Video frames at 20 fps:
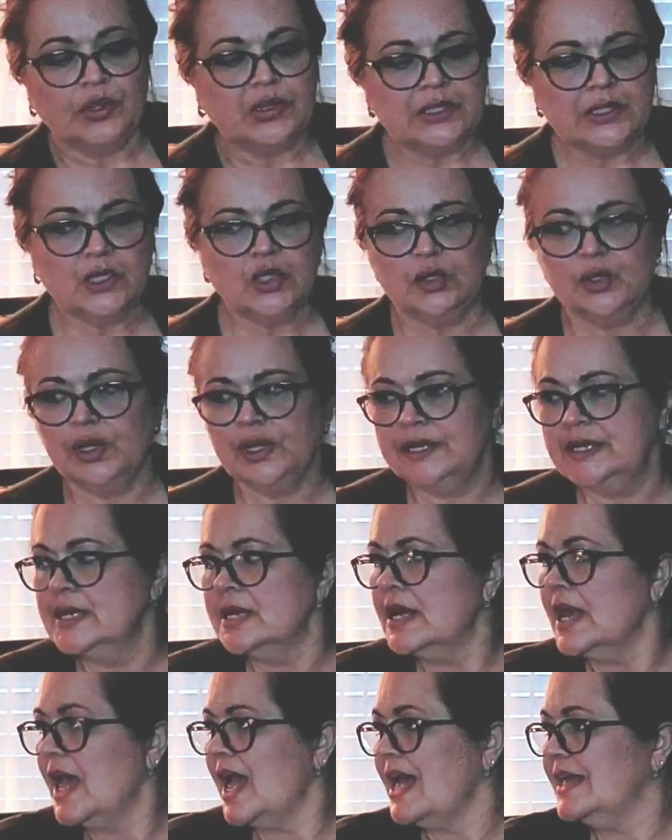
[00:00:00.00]
really
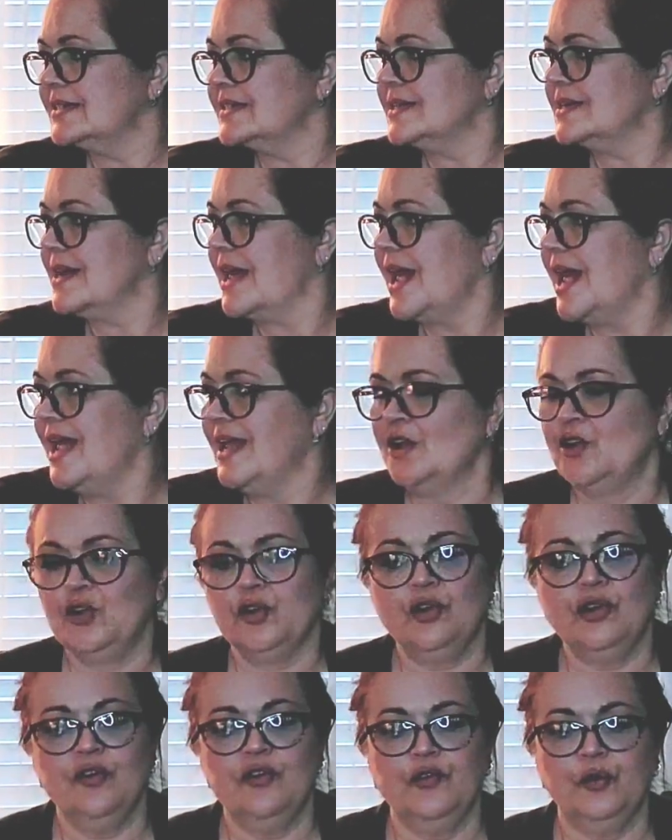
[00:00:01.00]
good as an
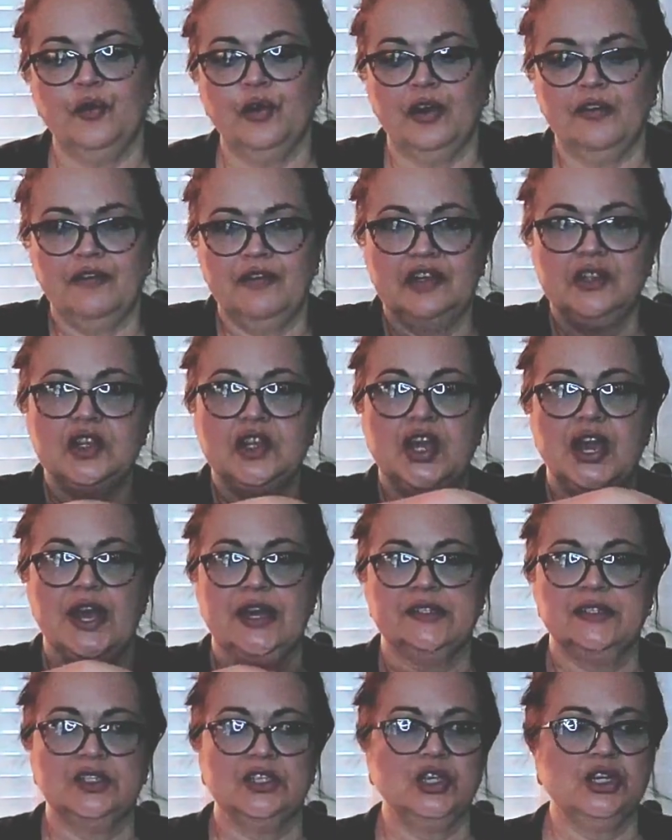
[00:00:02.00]
anchor for a
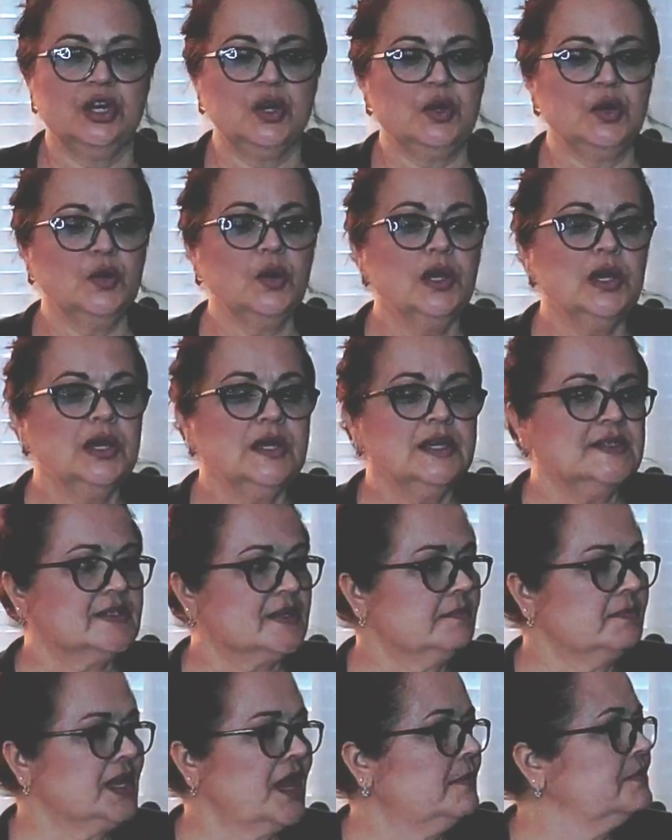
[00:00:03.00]
vignette. You know,
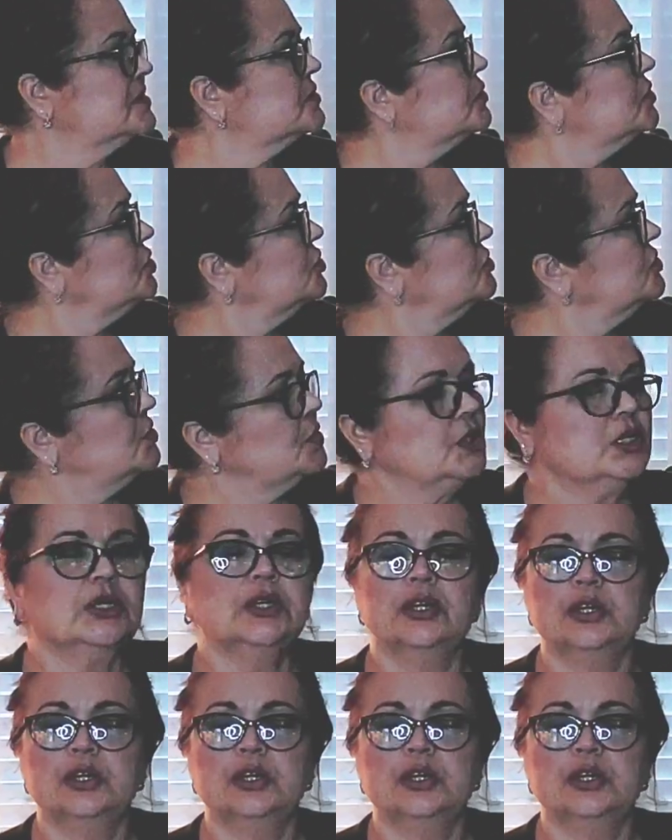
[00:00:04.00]
sometimes when you're doing a